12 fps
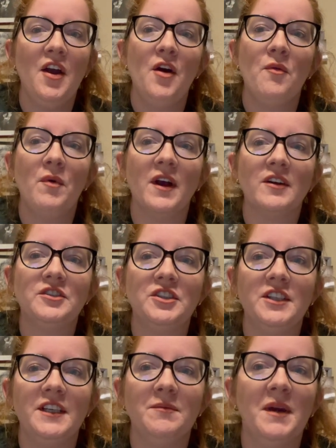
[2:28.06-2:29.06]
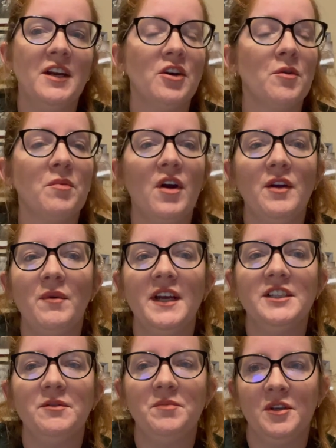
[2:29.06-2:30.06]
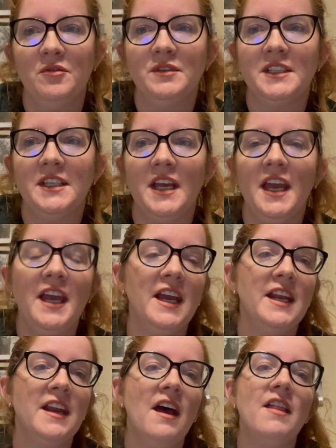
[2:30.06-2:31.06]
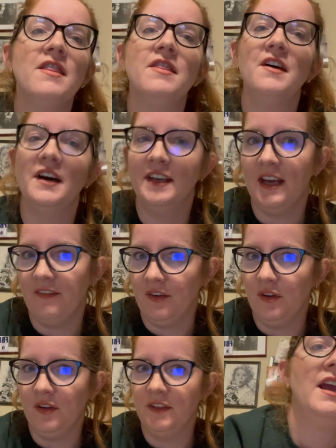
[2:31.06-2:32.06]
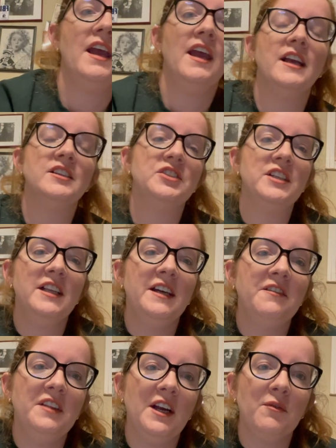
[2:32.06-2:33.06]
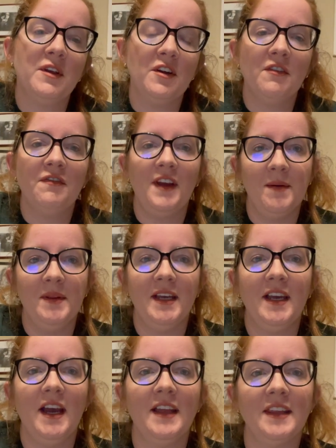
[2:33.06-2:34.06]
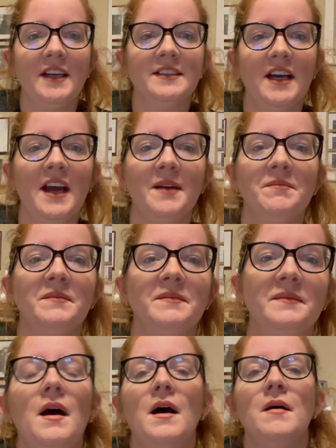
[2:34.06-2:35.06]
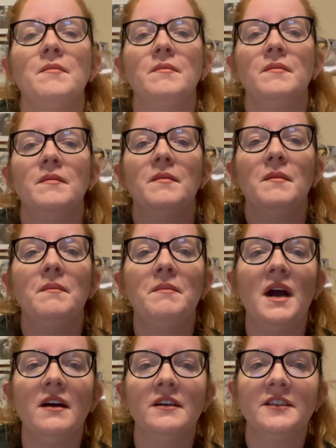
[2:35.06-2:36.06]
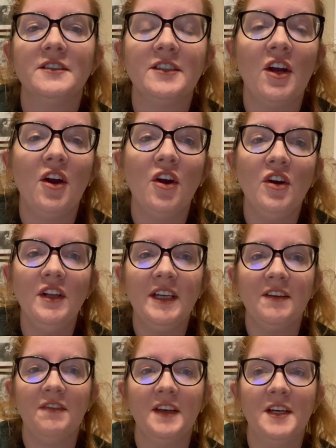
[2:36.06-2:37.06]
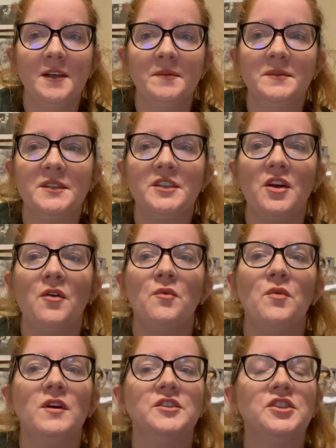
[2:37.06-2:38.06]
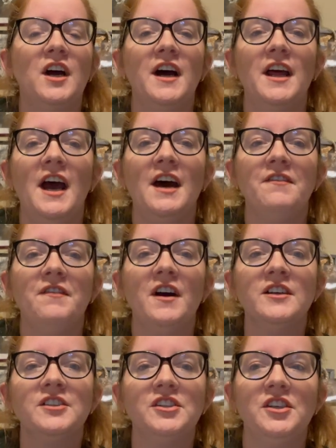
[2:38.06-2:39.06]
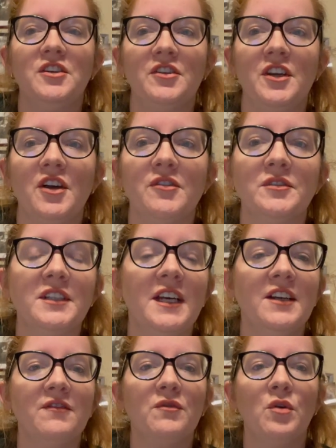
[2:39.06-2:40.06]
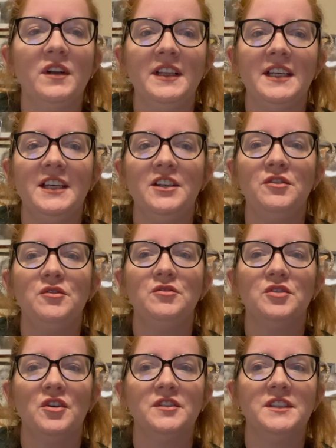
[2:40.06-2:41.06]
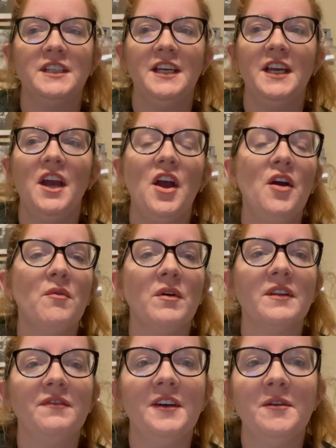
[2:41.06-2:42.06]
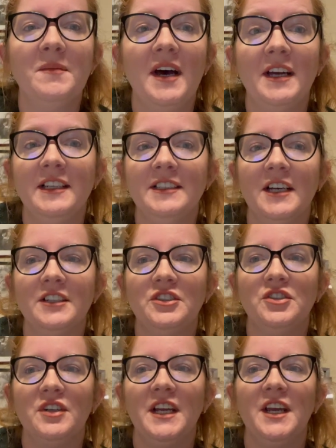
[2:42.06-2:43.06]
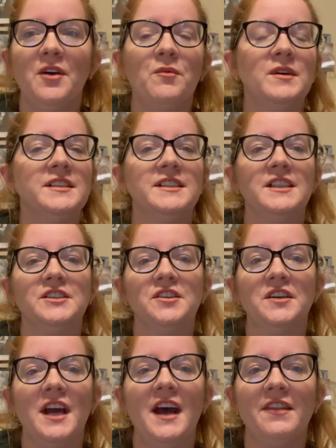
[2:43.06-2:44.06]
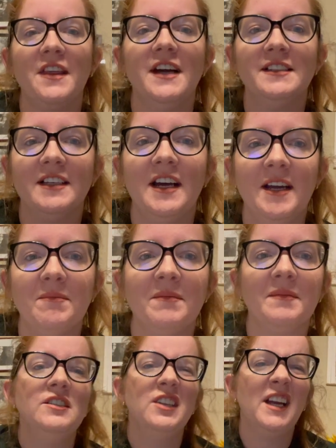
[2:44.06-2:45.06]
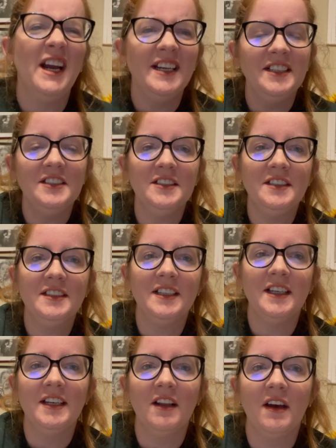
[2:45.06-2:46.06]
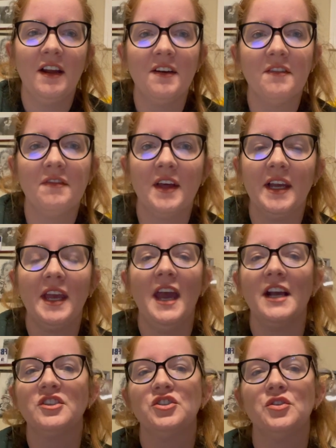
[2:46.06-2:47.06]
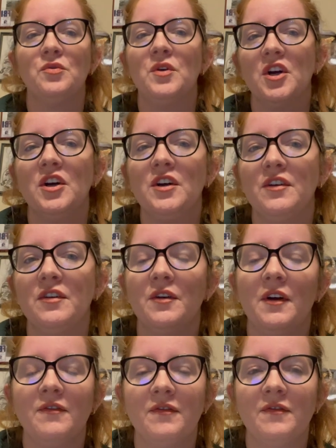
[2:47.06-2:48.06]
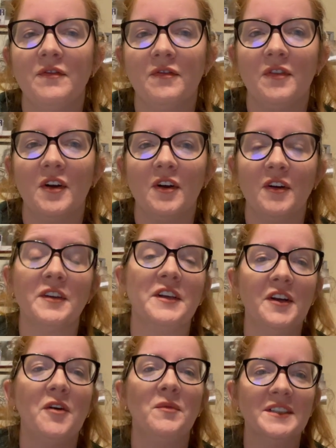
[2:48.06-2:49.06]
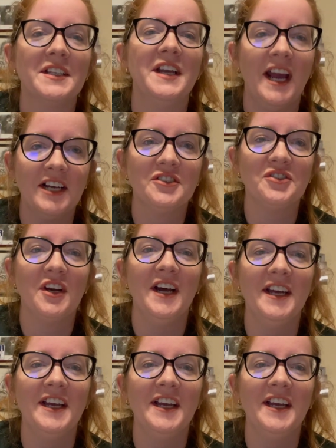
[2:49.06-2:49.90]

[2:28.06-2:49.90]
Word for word: where she made her Broadway debut in The Devil, and she lived there with her family at that time. Bara's early films were shot at Fox Studios in Fort Lee, New Jersey, where the film industry was centered at that time. She kind of just did a lot of like extra work for, or you know, was an extra